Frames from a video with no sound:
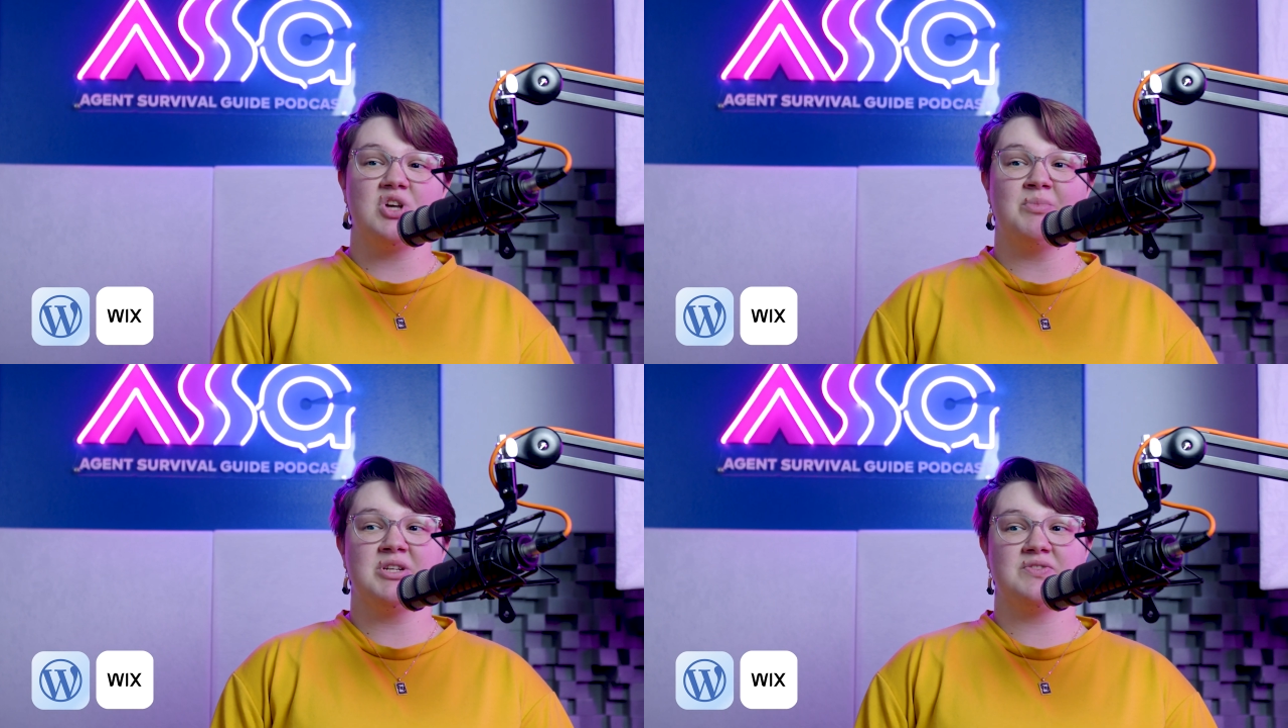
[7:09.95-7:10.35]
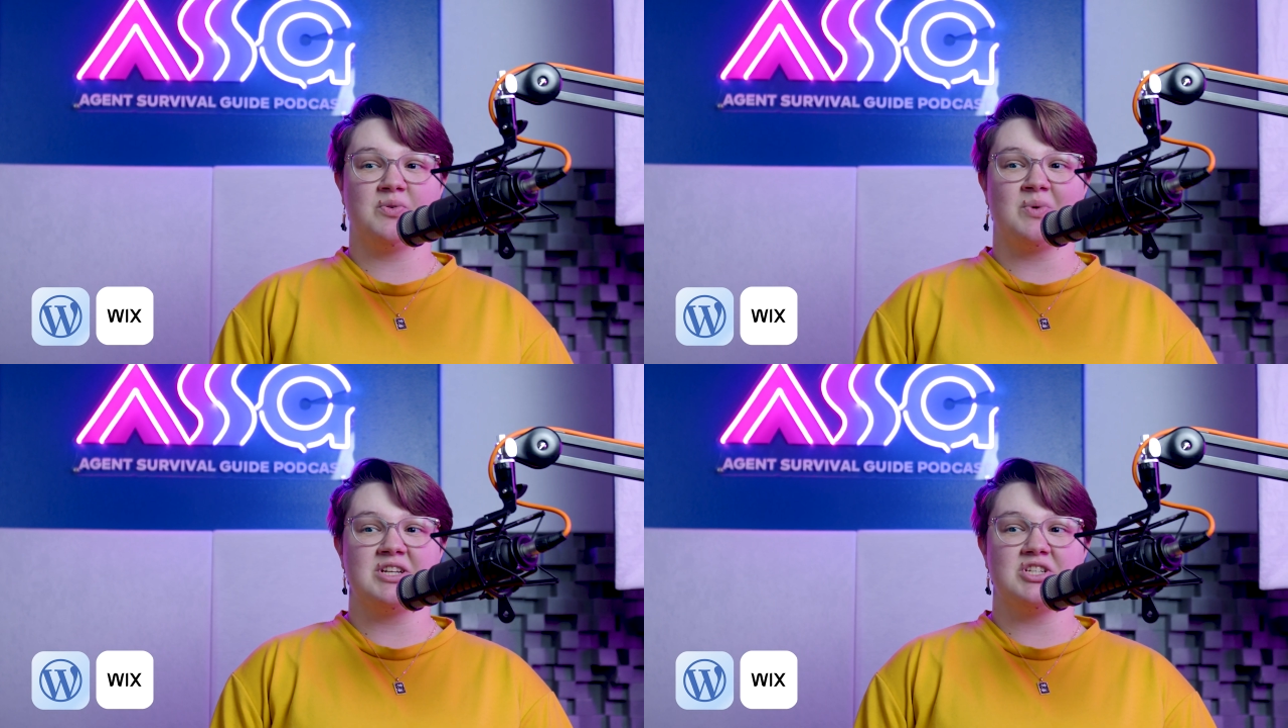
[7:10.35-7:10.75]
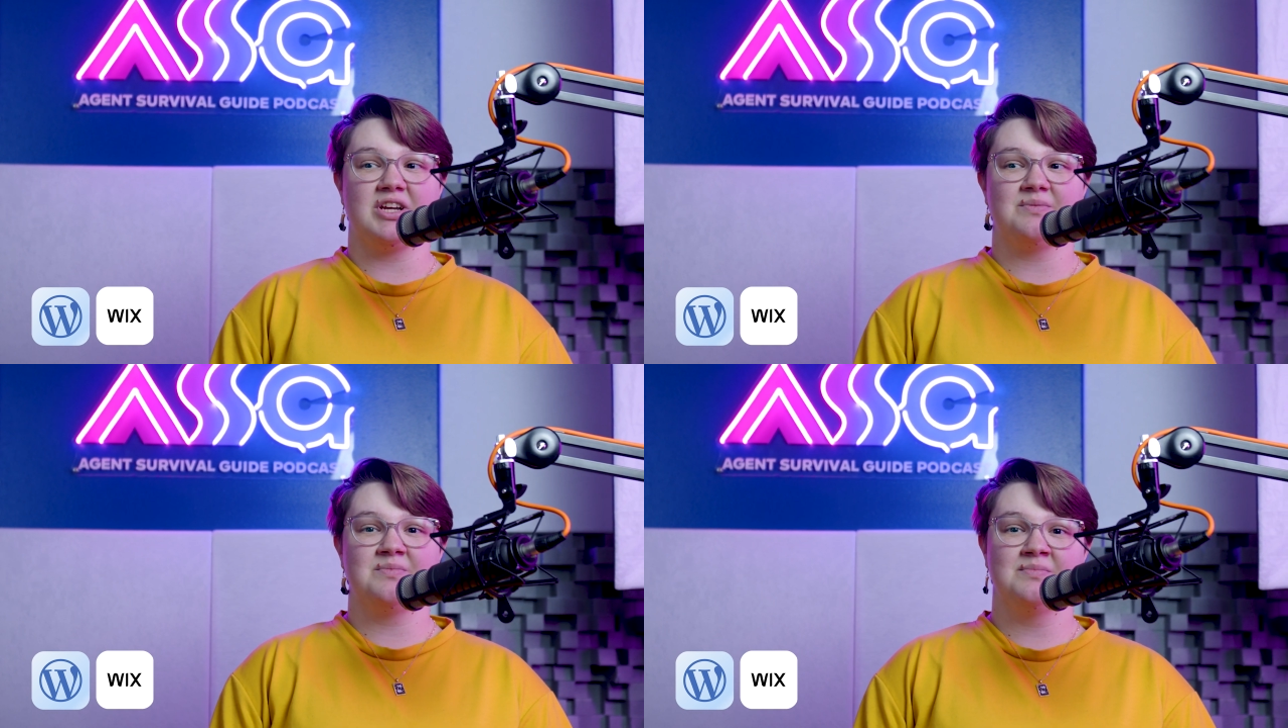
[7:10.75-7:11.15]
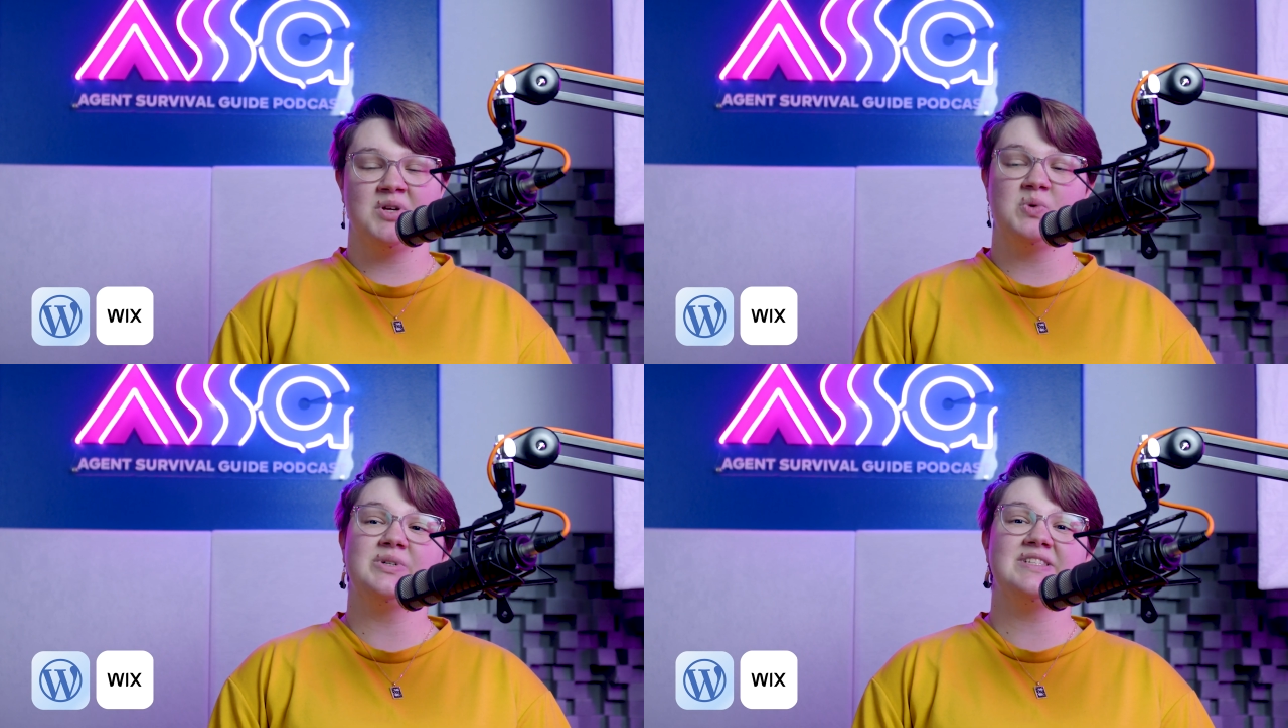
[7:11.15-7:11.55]
so much for watching.
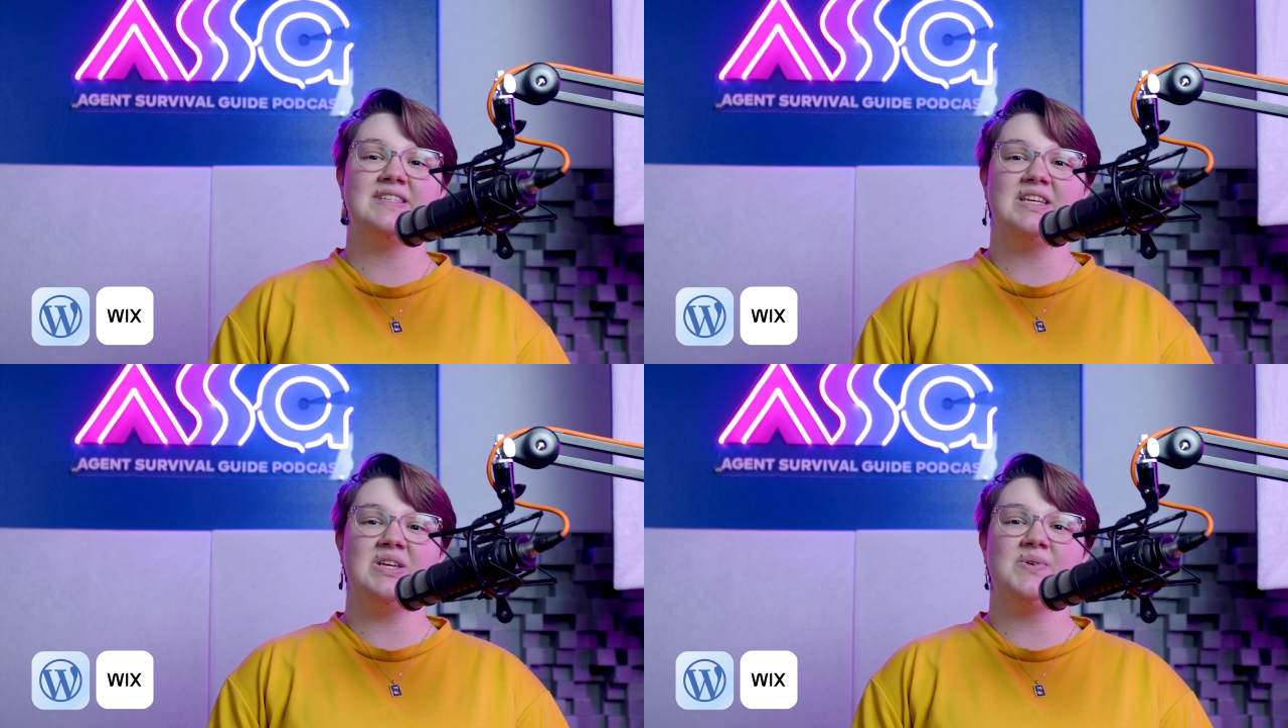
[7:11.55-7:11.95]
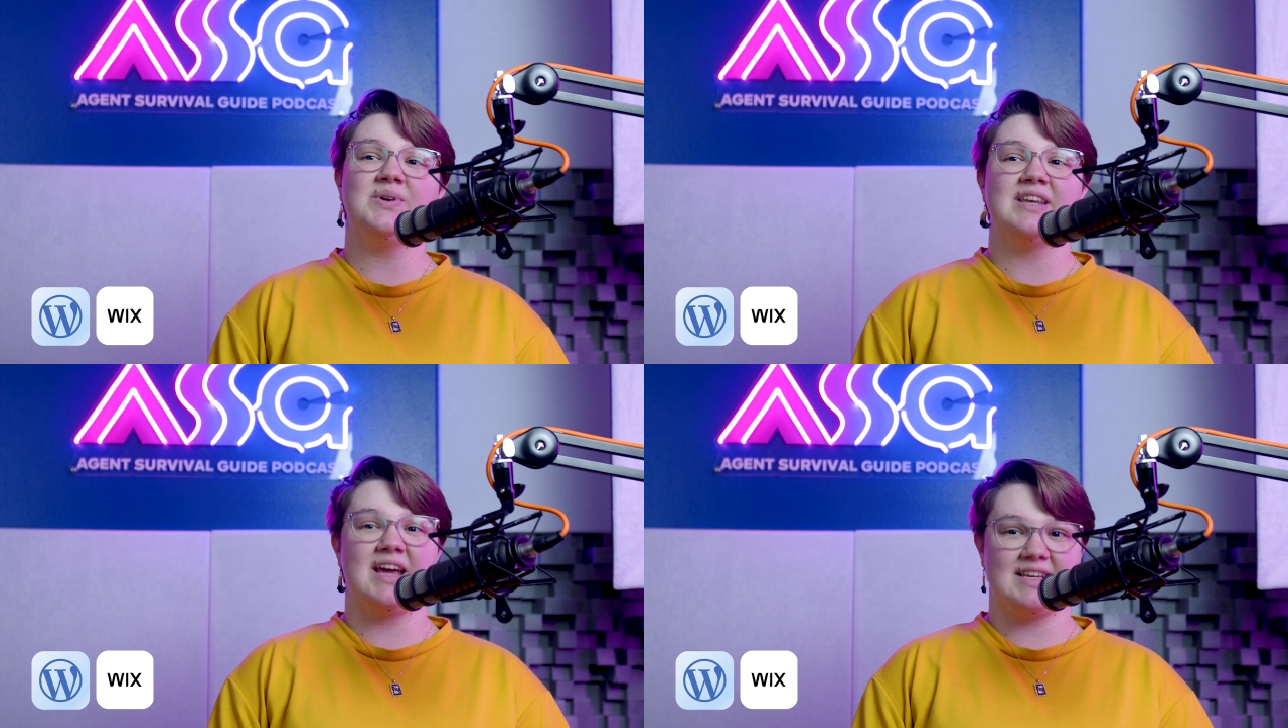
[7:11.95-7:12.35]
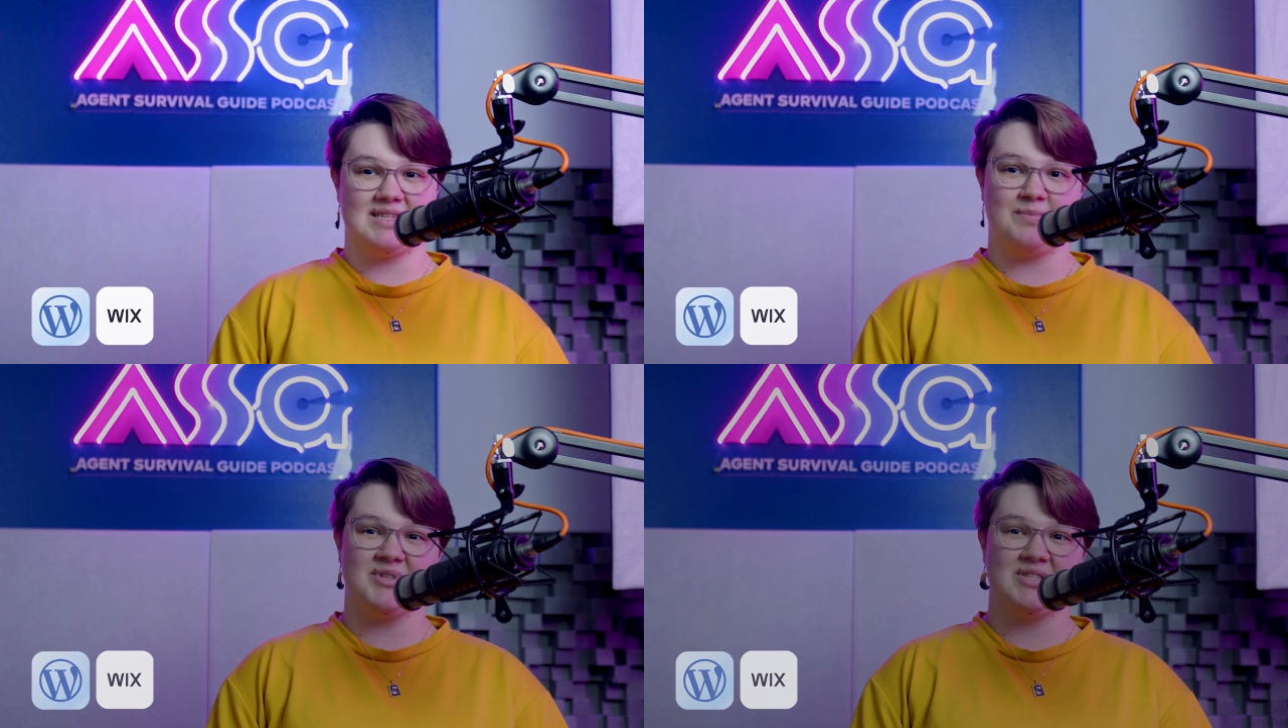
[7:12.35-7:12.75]
We'll see you next